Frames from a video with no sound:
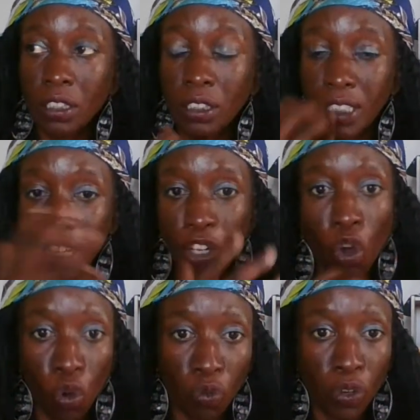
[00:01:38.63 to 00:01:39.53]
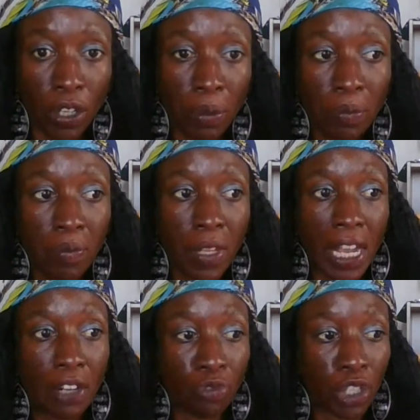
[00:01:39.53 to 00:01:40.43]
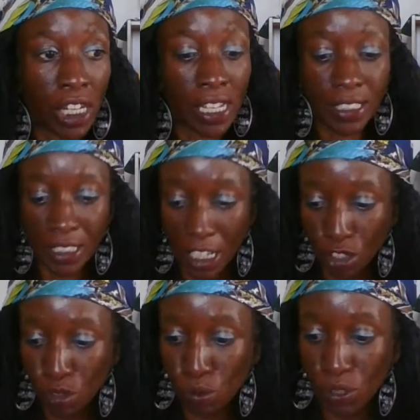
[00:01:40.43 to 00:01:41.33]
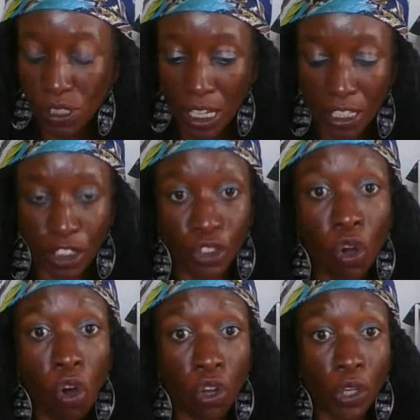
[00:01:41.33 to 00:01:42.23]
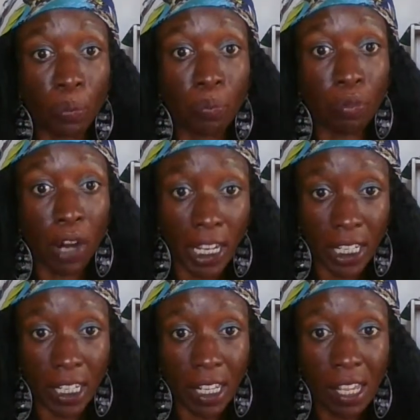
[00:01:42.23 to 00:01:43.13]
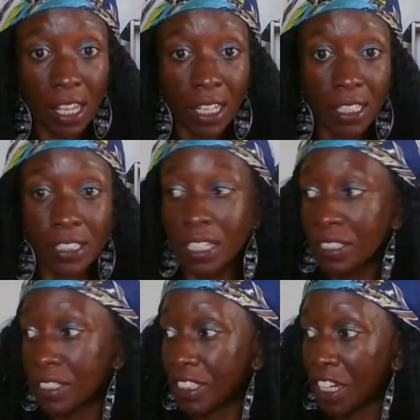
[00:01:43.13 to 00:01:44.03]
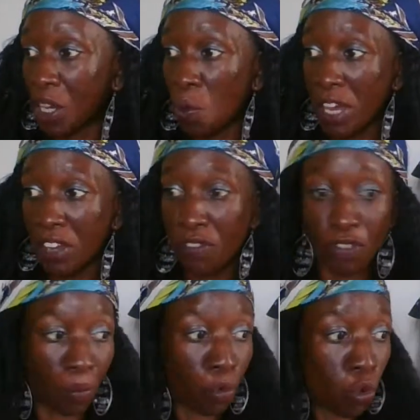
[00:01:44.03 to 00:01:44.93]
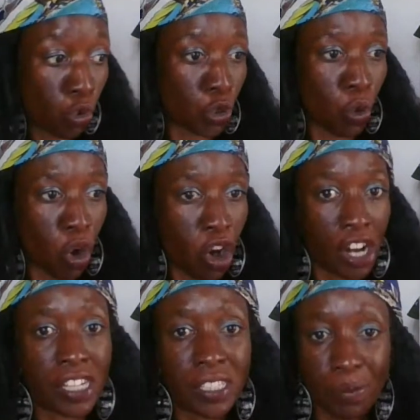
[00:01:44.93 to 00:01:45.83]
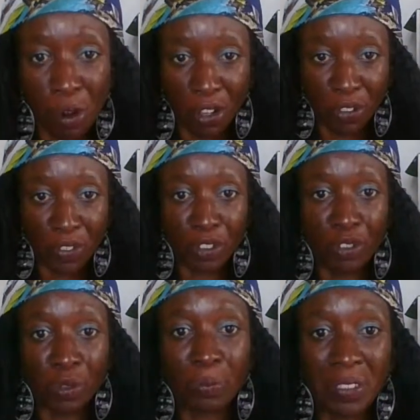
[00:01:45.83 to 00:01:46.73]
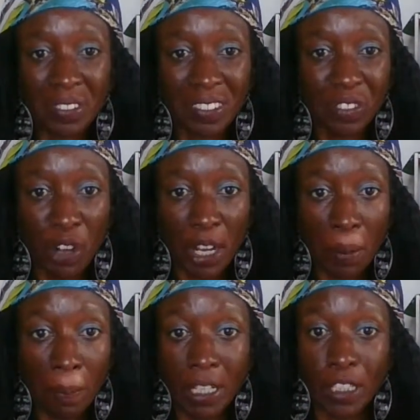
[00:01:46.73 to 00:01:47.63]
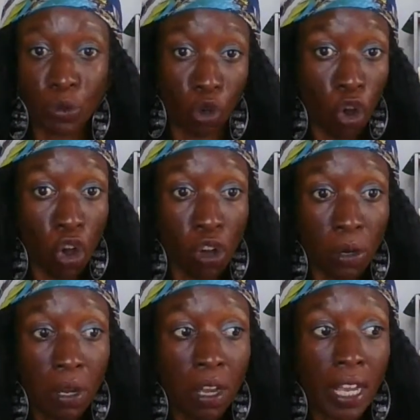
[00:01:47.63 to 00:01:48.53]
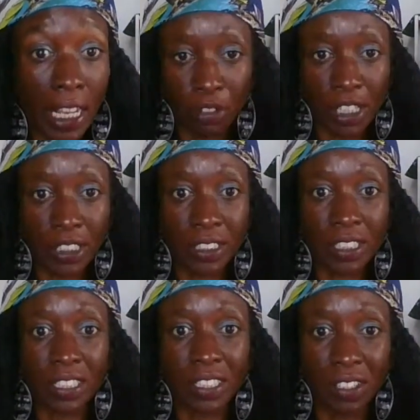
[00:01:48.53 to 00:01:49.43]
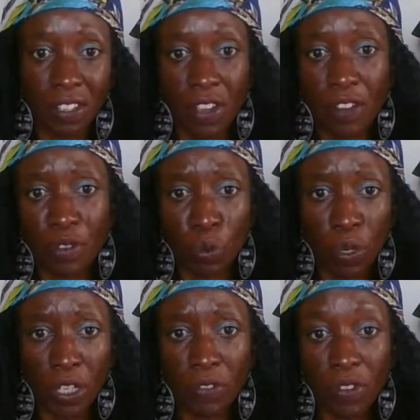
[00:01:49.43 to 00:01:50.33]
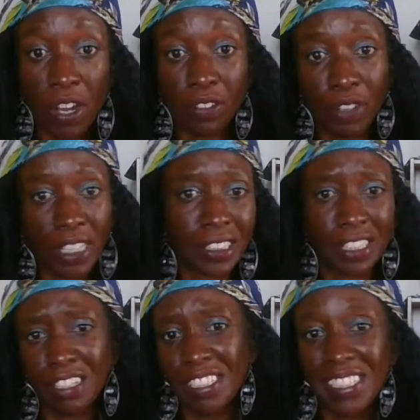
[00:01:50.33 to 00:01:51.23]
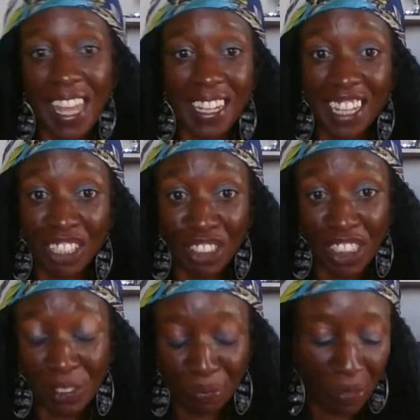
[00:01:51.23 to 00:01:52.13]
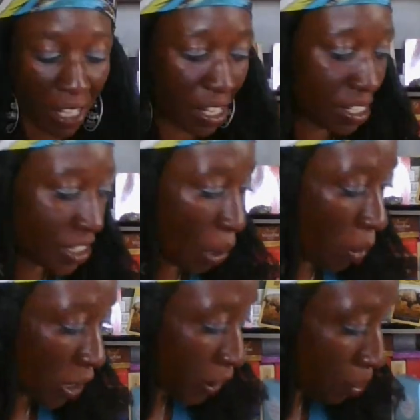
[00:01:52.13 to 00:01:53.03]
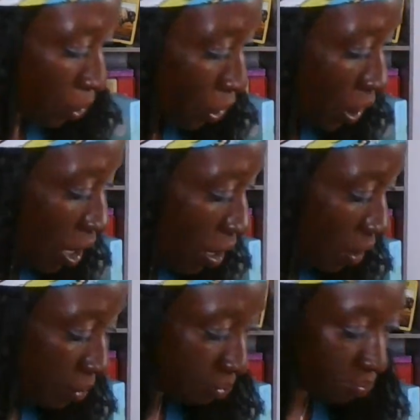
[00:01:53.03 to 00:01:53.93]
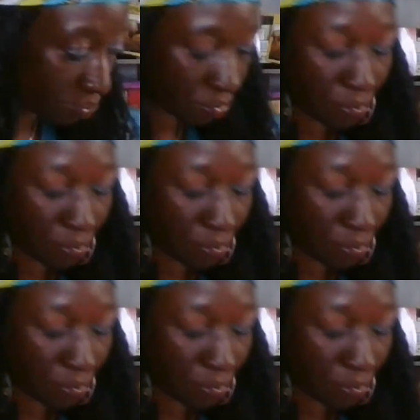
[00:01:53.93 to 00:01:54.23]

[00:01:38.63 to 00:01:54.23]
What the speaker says: take over, and realizing that you standing tall and bright doesn't take away from who you are as a part of the group, right? Because we're all for the greatest good of everyone involved, right? So there's that energy. So I wanted to pull a